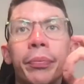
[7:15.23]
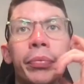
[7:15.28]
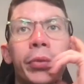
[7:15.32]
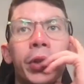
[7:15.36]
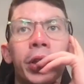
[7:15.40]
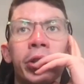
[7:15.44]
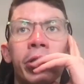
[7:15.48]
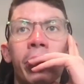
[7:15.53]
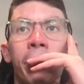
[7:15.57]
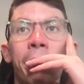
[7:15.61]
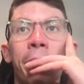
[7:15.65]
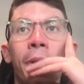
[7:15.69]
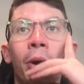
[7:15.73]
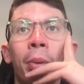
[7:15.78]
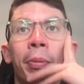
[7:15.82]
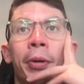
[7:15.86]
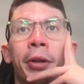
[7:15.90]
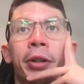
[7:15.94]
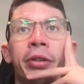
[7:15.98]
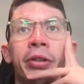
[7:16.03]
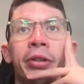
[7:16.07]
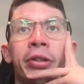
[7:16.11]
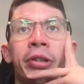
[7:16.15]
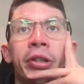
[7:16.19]
So
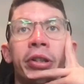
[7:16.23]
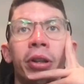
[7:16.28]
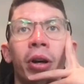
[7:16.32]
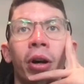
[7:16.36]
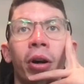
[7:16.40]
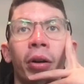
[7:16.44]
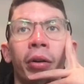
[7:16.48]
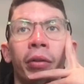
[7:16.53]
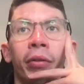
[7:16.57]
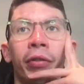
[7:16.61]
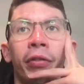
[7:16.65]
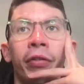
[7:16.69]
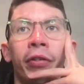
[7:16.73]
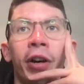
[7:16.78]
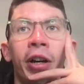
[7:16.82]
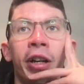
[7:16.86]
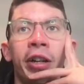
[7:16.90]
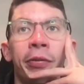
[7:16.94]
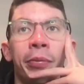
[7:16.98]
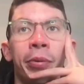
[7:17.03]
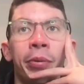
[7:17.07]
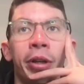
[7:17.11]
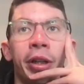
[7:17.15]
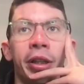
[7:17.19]
Botman's on
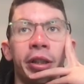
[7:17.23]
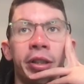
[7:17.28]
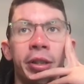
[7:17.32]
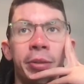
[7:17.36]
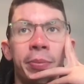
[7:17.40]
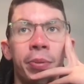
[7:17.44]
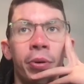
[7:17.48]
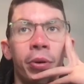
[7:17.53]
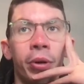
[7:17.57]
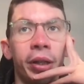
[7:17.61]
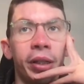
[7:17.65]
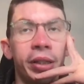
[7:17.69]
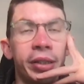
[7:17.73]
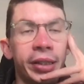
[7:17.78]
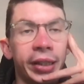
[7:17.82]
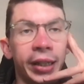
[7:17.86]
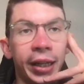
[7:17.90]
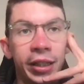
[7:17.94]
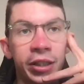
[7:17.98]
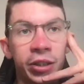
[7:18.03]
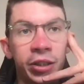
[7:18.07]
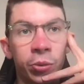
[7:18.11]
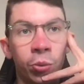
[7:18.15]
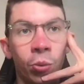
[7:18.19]
5 predicted points
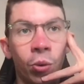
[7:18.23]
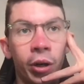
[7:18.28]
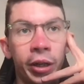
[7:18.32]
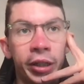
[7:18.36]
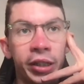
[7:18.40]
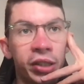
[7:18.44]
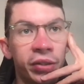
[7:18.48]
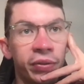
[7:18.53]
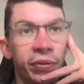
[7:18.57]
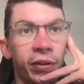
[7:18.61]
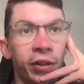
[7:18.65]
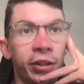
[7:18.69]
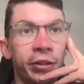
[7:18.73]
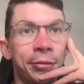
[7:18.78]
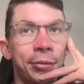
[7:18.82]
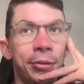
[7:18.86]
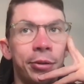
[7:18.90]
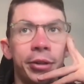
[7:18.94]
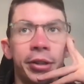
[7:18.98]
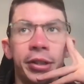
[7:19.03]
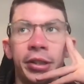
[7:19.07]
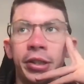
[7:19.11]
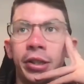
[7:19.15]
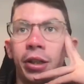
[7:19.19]
against White's
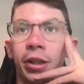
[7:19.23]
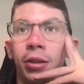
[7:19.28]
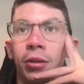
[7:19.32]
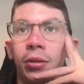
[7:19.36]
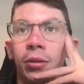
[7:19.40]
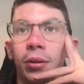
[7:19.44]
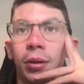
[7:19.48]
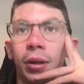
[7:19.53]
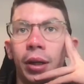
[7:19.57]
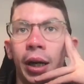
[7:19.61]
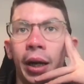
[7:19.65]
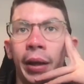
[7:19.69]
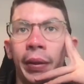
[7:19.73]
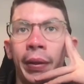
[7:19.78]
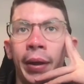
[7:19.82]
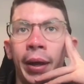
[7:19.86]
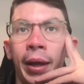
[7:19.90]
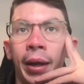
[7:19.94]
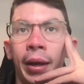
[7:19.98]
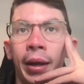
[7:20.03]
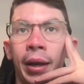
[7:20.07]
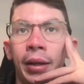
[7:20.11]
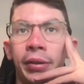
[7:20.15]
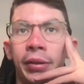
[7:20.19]
5.2. And
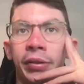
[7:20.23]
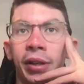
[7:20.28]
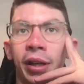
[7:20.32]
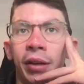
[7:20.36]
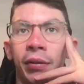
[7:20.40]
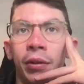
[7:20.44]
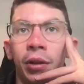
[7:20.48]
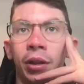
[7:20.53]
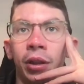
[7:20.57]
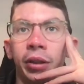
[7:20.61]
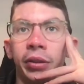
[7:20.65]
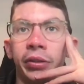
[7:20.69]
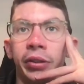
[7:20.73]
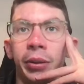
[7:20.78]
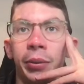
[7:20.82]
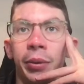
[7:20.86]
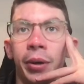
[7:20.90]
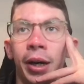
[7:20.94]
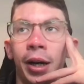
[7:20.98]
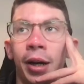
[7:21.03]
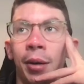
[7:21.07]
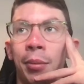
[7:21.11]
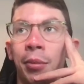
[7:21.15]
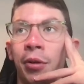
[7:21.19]
then let's have a look, see
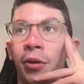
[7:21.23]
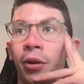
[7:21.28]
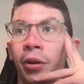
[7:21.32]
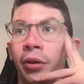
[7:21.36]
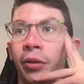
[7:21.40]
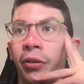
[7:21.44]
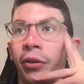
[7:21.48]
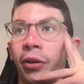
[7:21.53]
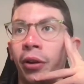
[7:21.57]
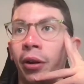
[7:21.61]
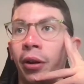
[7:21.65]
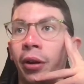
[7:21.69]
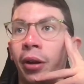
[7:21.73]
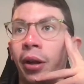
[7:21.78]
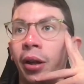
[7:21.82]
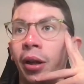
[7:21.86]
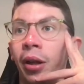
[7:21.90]
what Almiron's on.